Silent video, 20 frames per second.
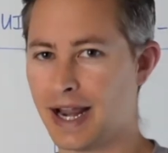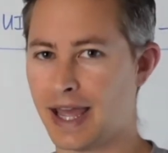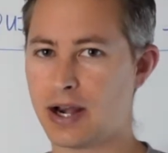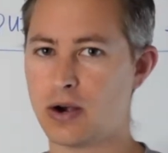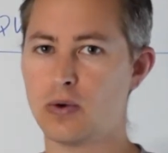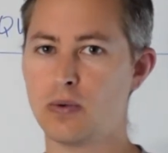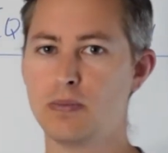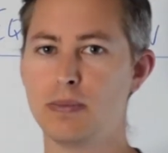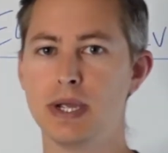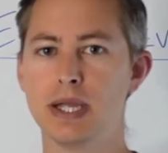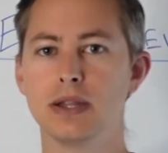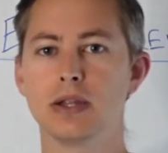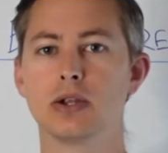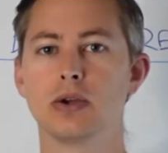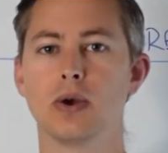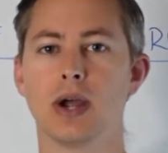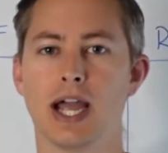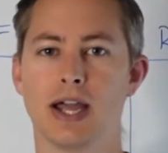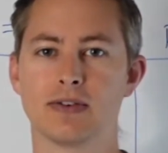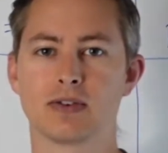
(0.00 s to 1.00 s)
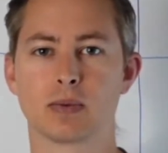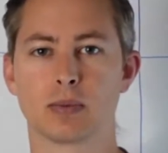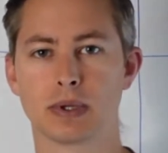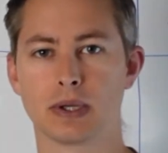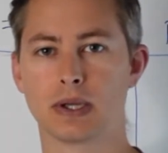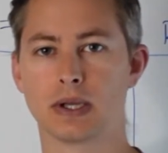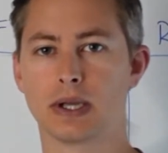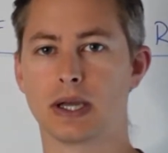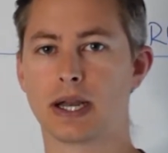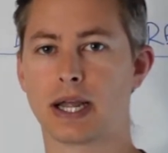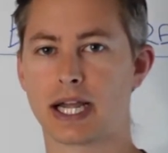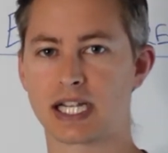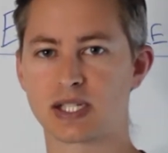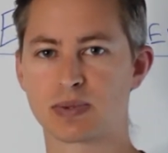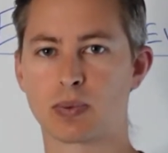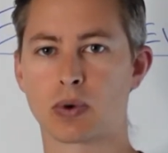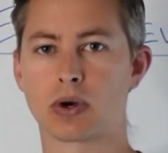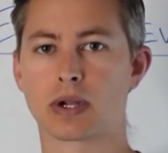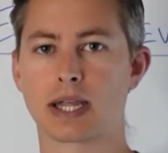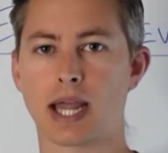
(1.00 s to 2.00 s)
I don't mean that you have to be an
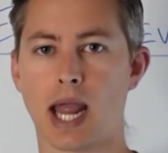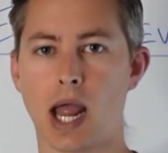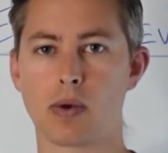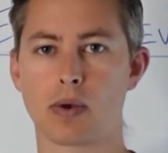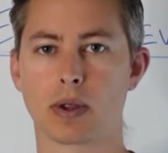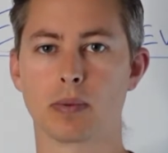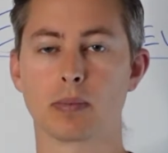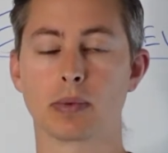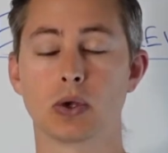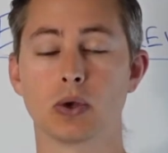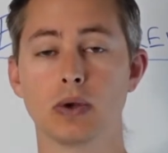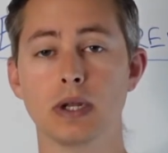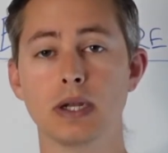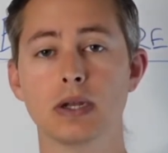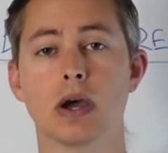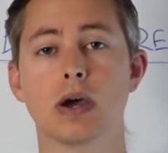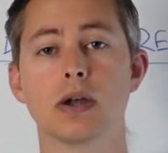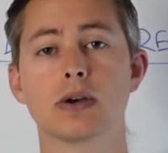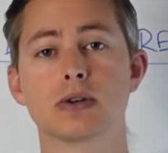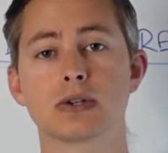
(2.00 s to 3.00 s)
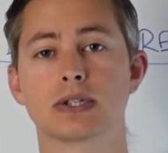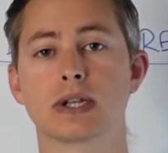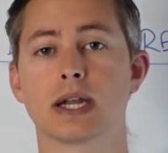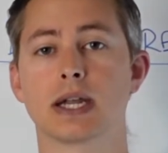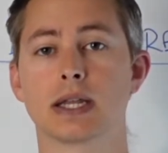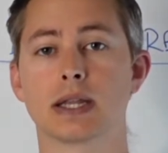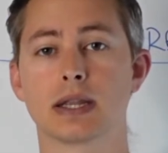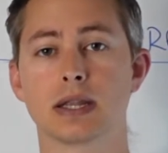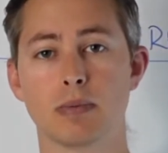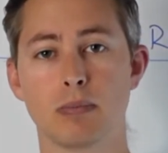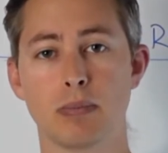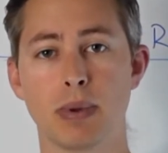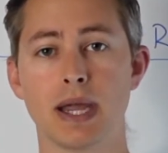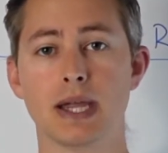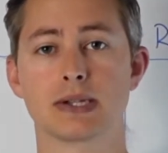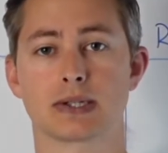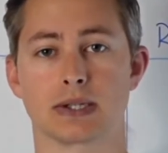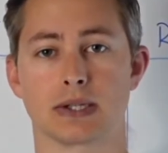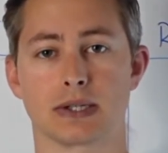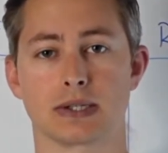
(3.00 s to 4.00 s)
expert accountant, but you need to understand the
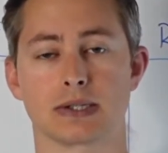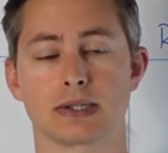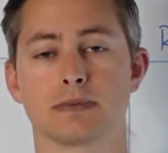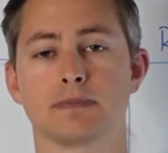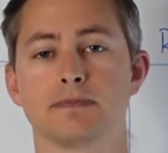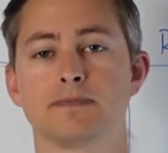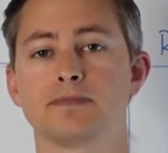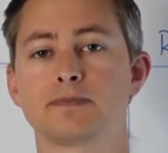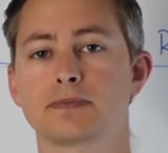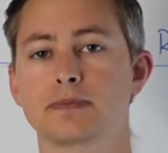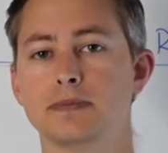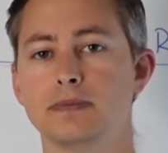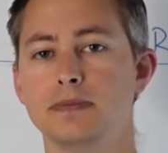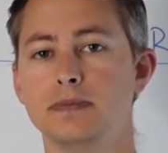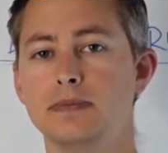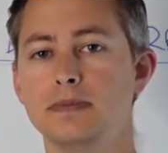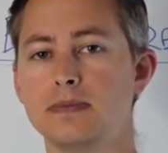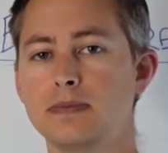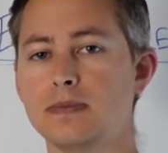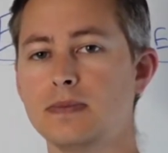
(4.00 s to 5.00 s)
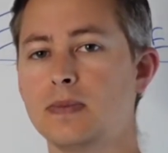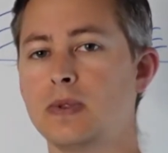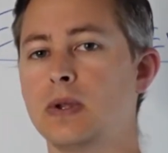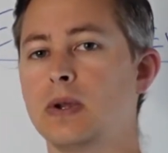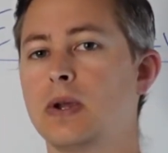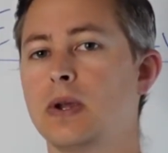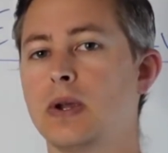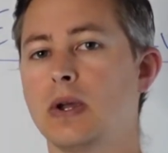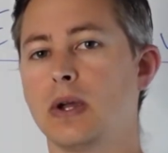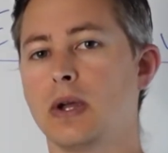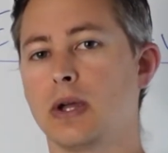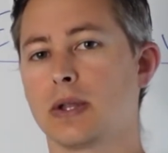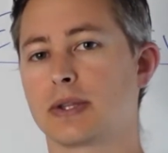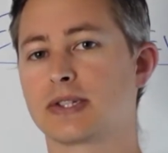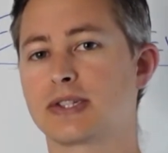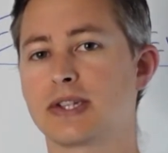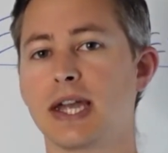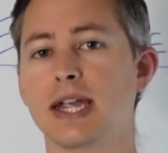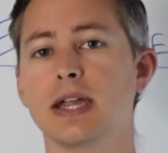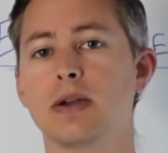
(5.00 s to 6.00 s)
basics. The
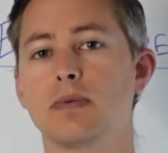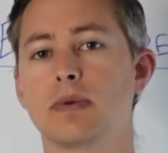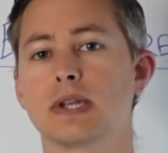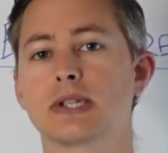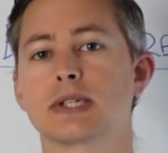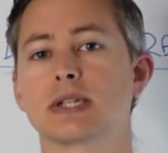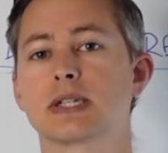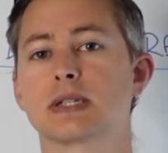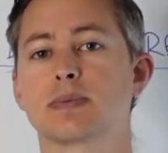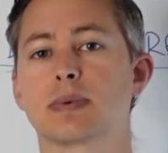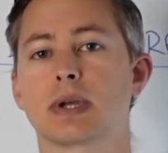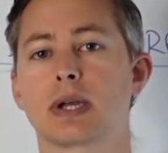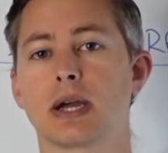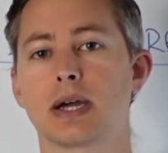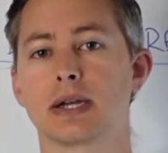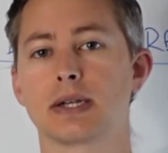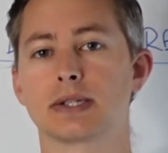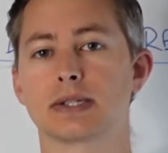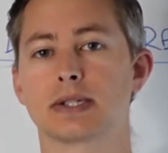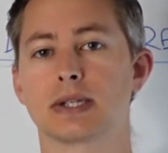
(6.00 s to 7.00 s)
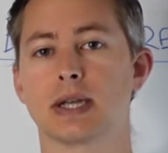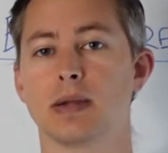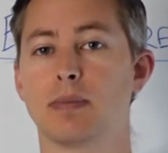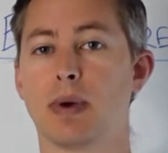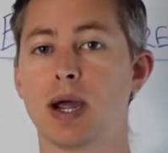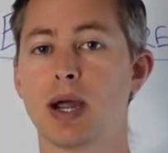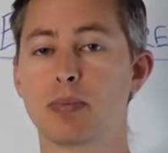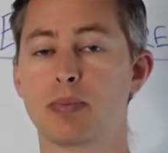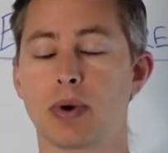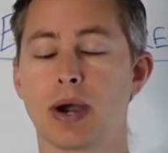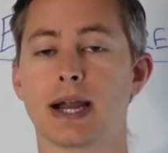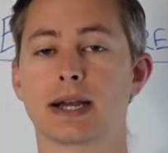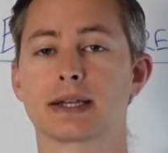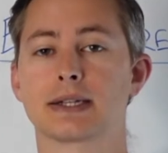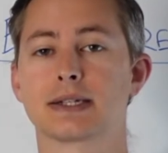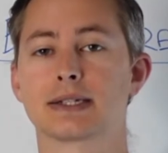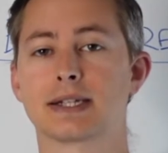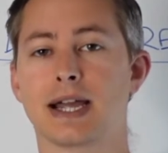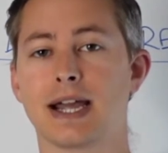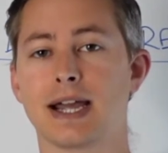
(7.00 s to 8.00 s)
second reason is because in my
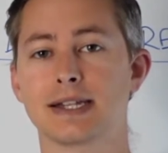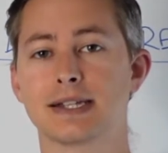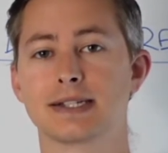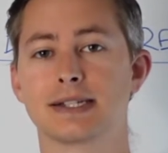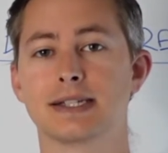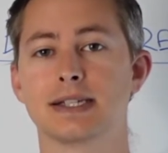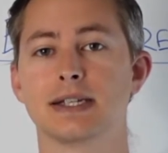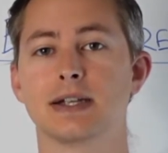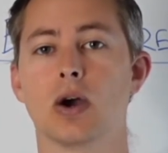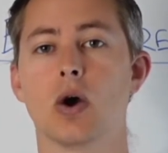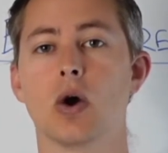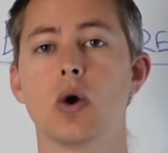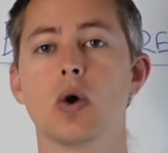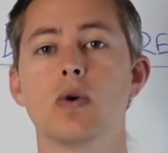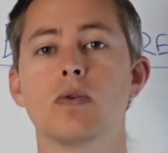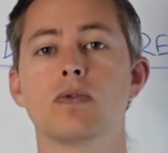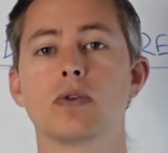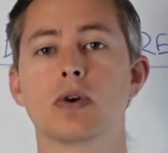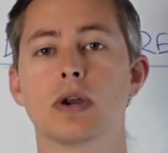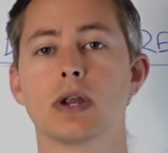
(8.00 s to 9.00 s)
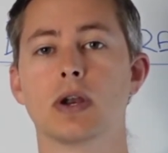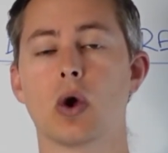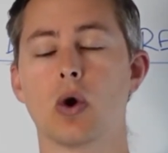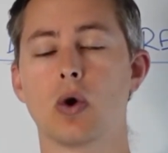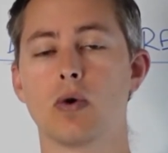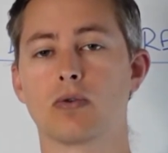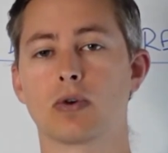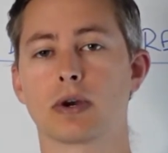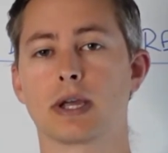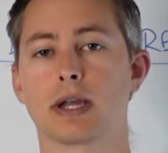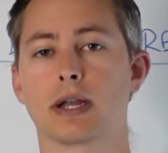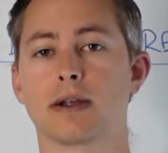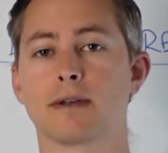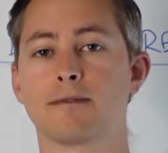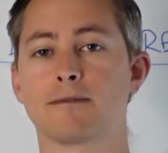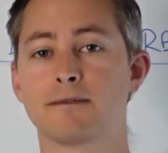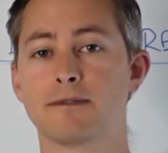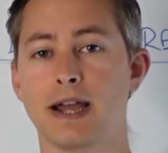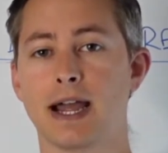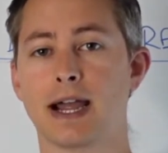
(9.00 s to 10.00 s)
practice, I see over and over again. In
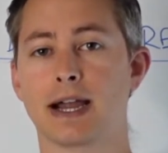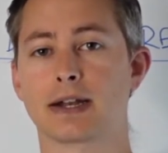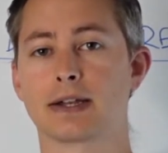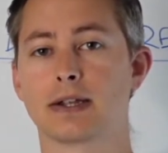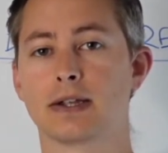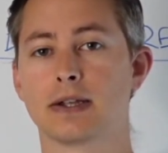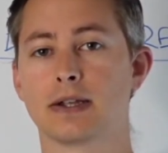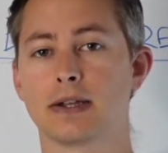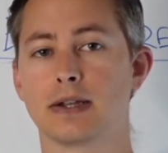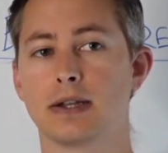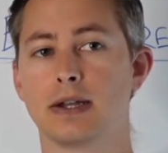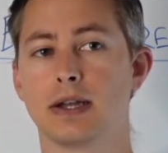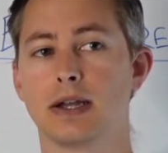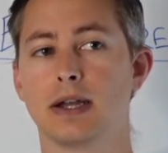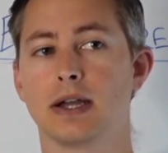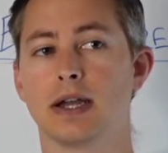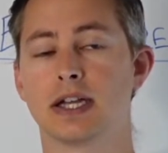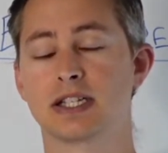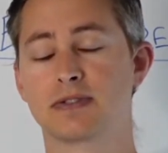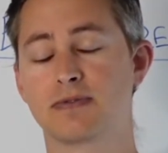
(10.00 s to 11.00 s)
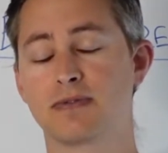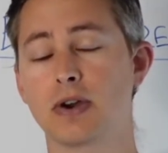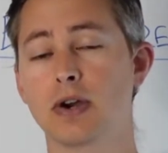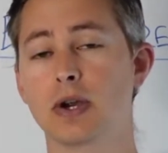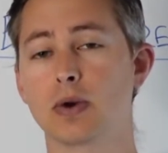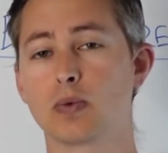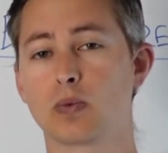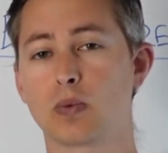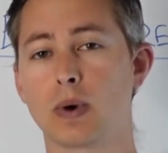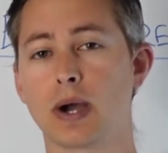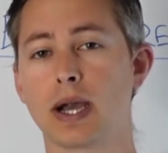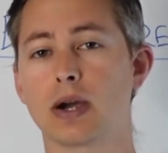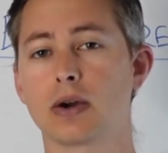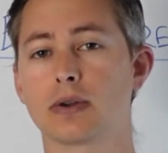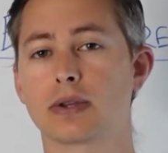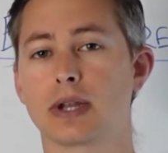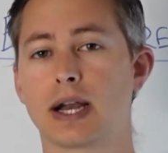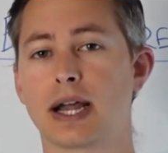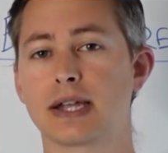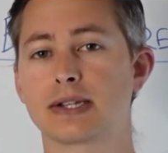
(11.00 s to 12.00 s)
fact, it's very rare
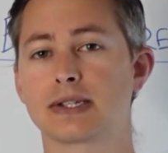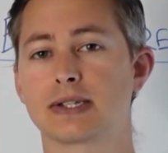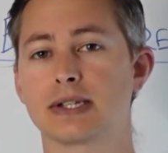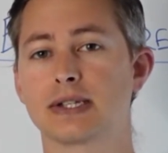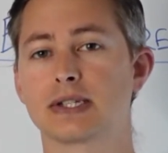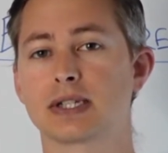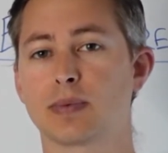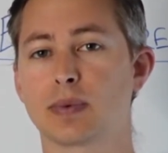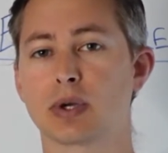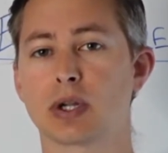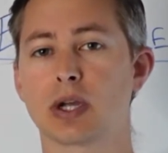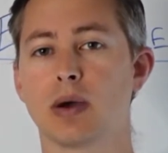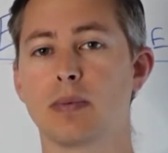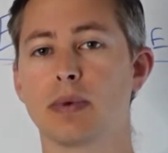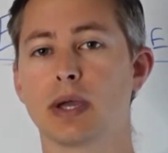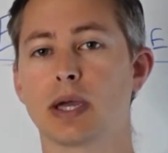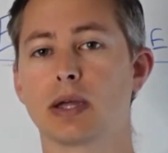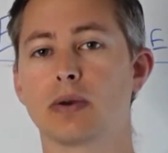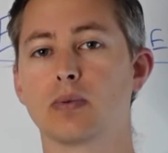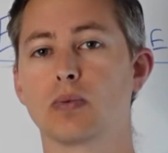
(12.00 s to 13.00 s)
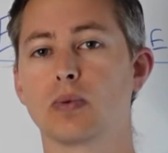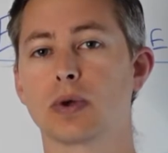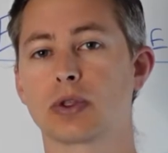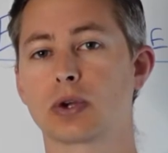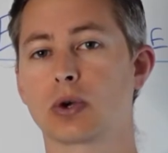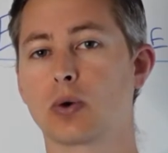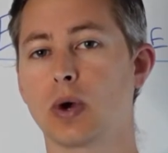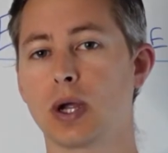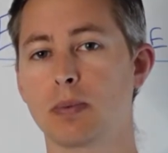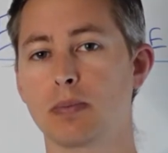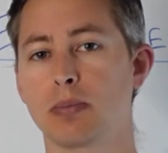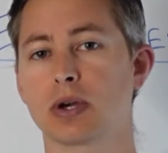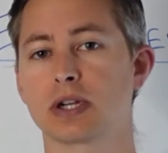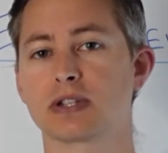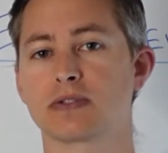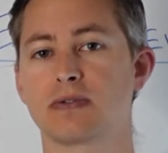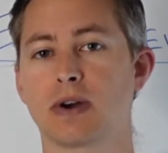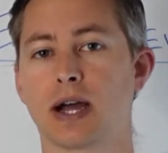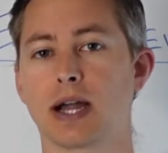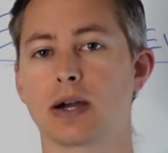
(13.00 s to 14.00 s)
that I see someone come in with a QuickBooks
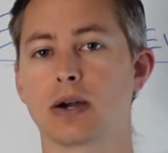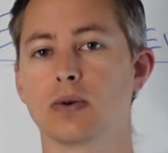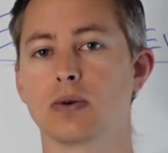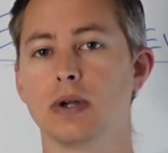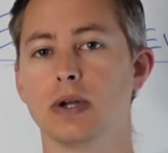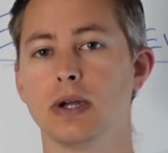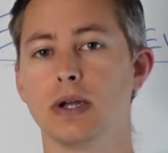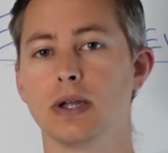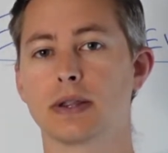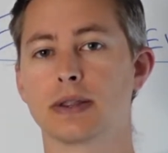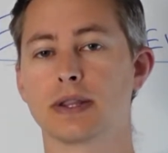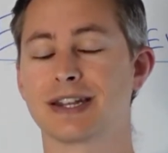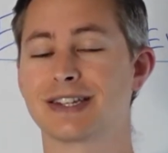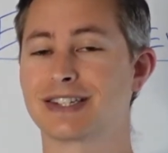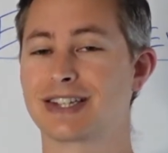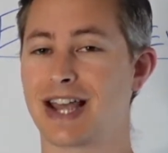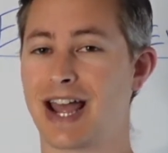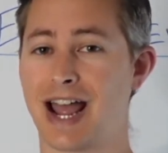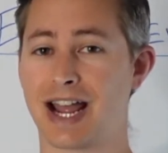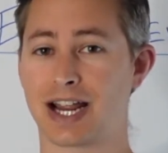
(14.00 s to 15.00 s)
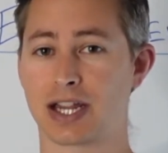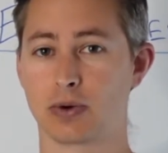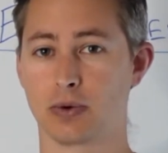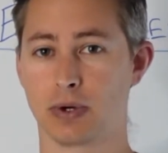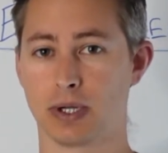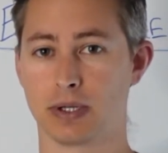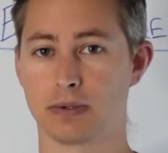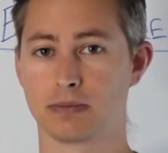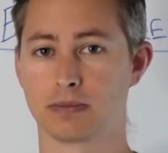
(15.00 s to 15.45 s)
file that is accurate.